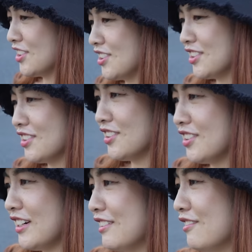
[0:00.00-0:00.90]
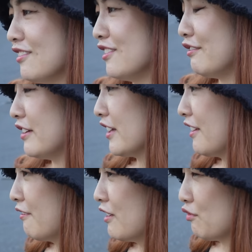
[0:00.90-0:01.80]
I don't know if I
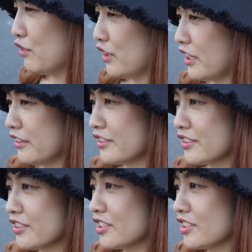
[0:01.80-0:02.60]
can rock V8s.